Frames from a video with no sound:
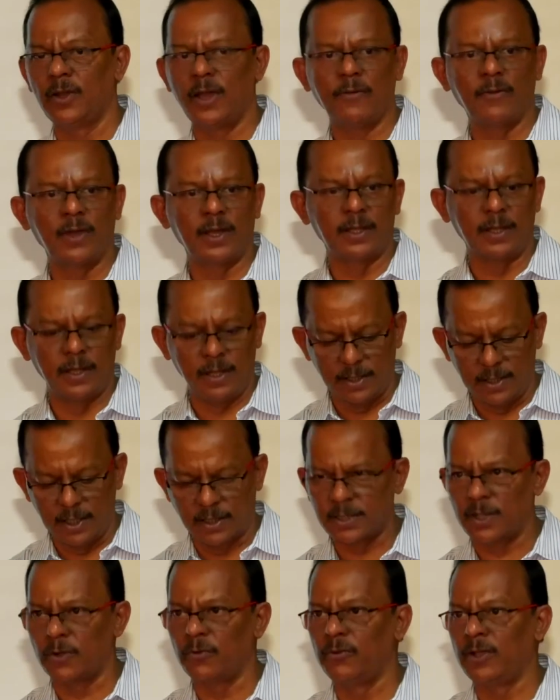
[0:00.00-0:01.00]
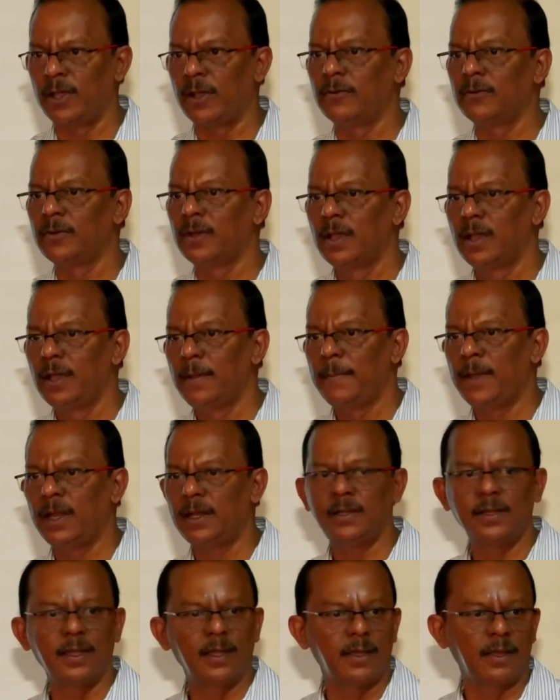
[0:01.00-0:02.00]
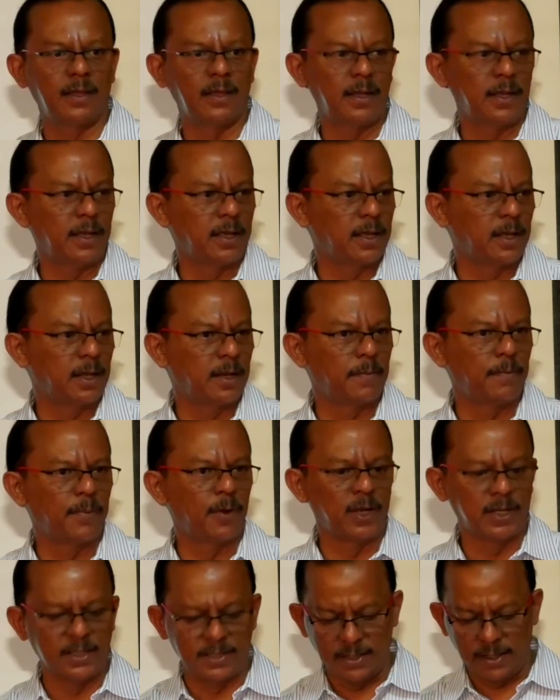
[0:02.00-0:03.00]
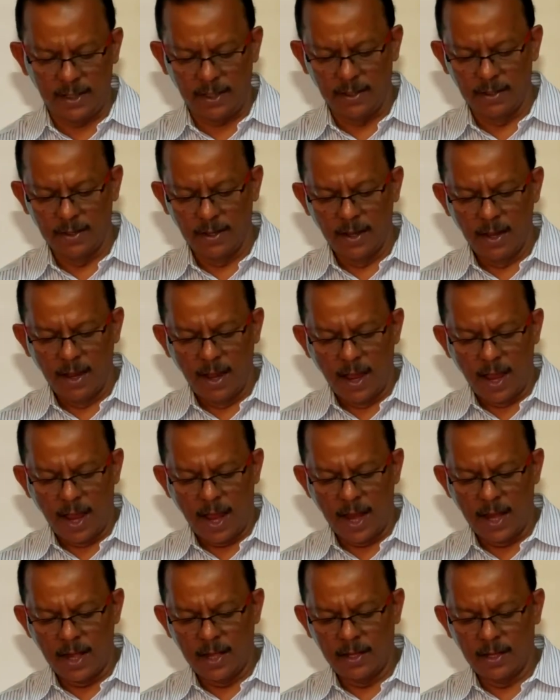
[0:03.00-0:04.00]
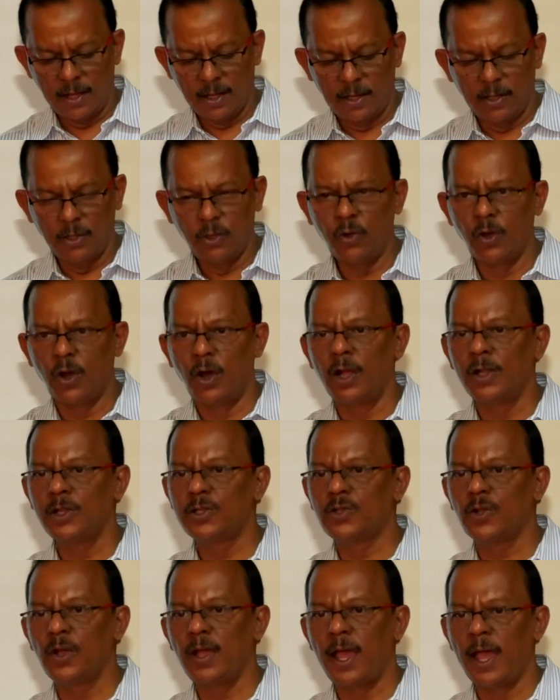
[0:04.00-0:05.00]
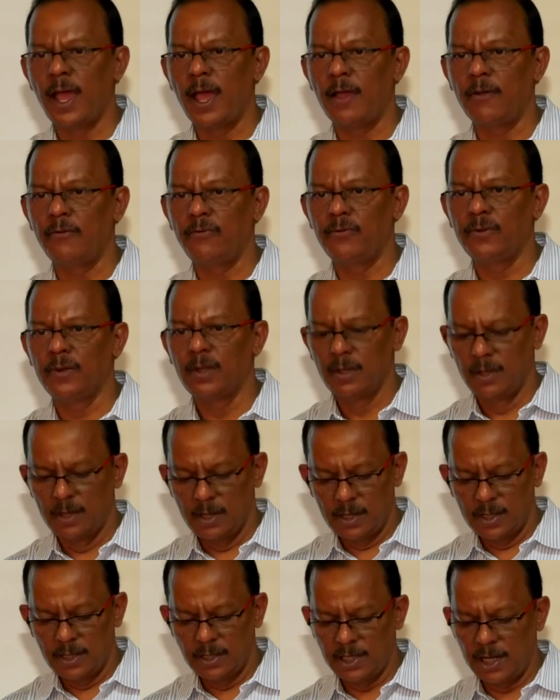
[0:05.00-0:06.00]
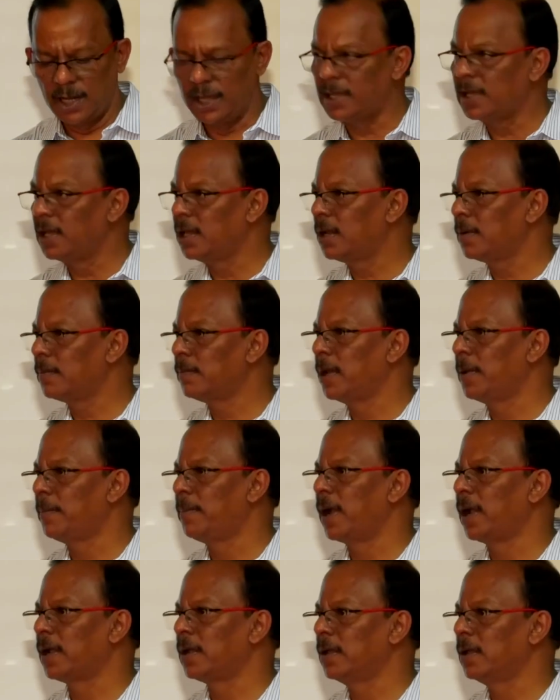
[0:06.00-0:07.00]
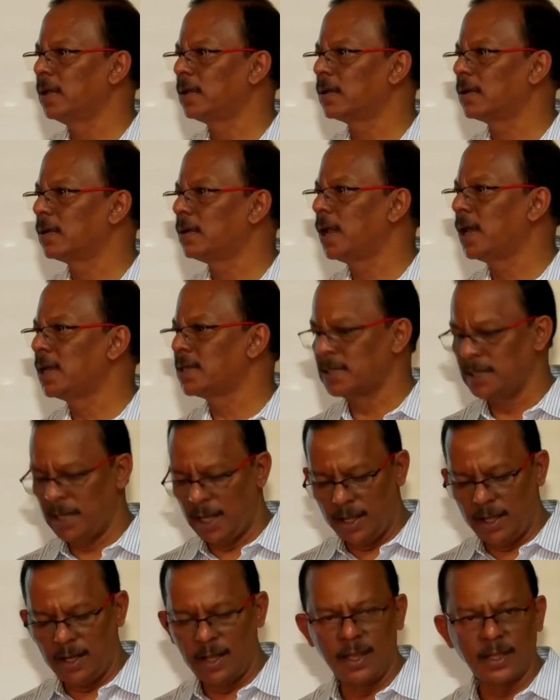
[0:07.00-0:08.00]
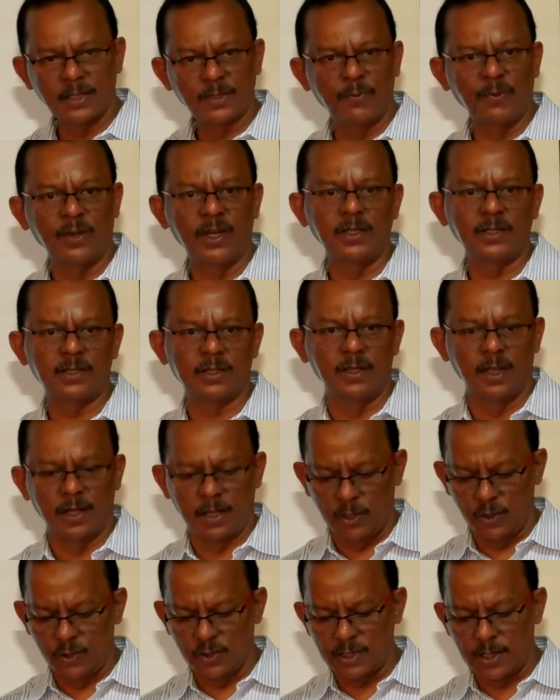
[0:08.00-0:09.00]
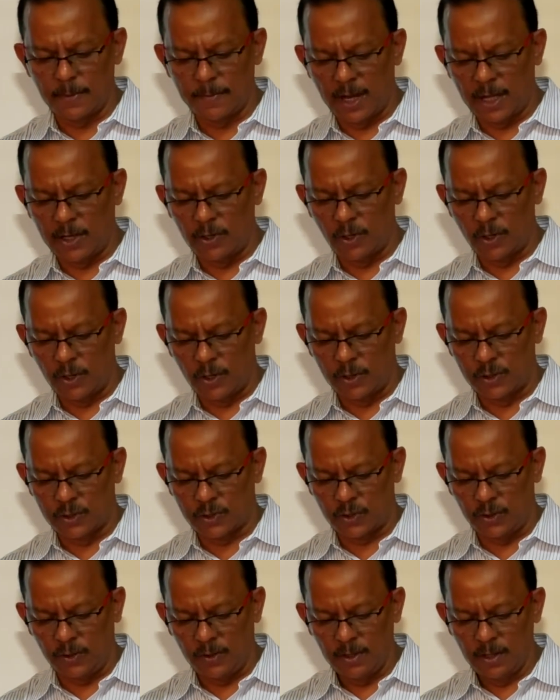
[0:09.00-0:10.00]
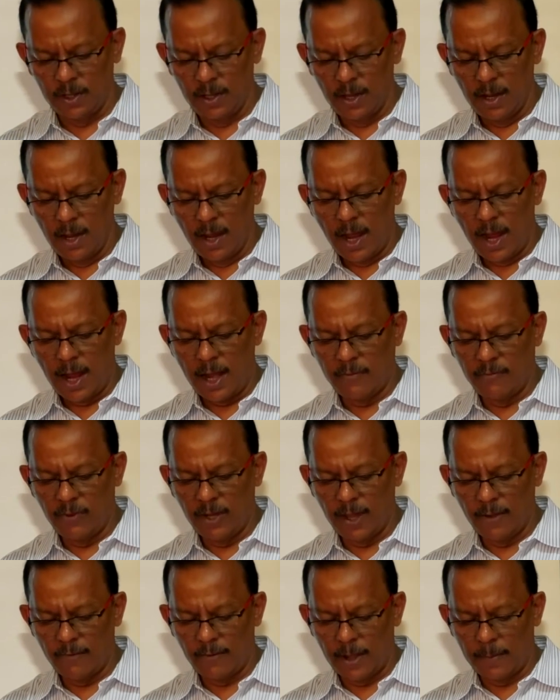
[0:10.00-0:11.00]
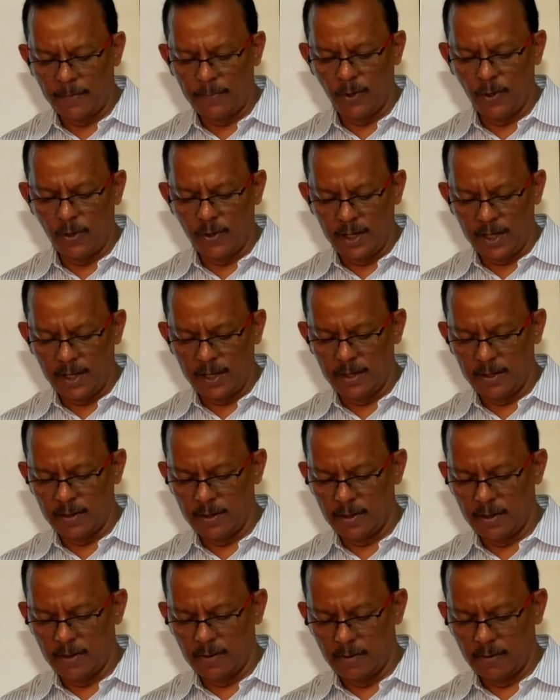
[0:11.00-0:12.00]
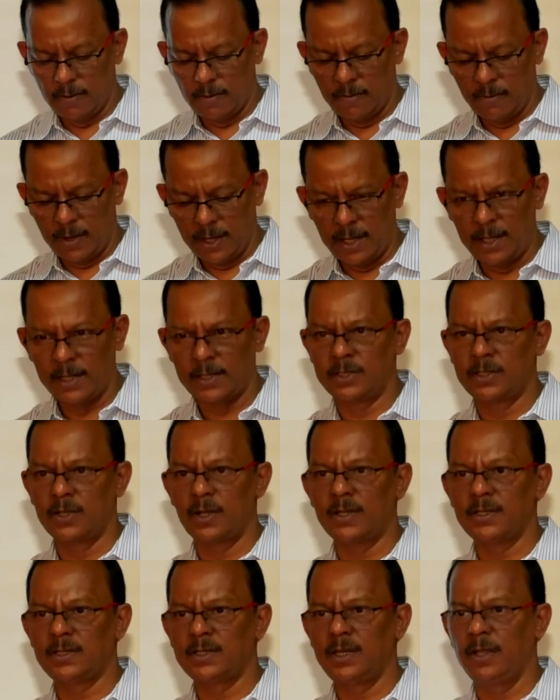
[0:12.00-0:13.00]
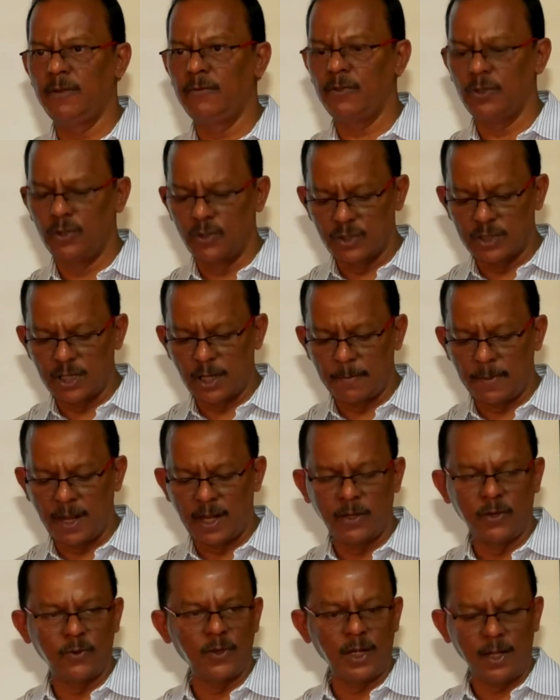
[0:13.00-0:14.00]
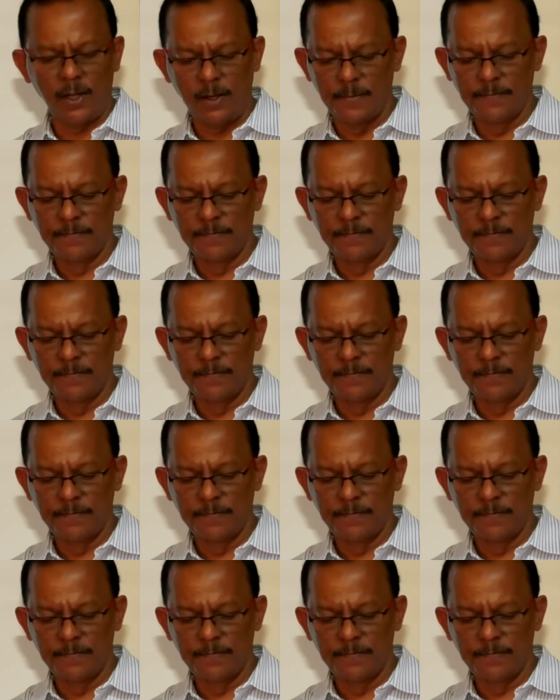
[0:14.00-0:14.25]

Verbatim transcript: you have agreed that is how we have made the legal policy and you also have Shaker, my partner, last night he has finished that user manual also and we have uploaded one exhaustive user manual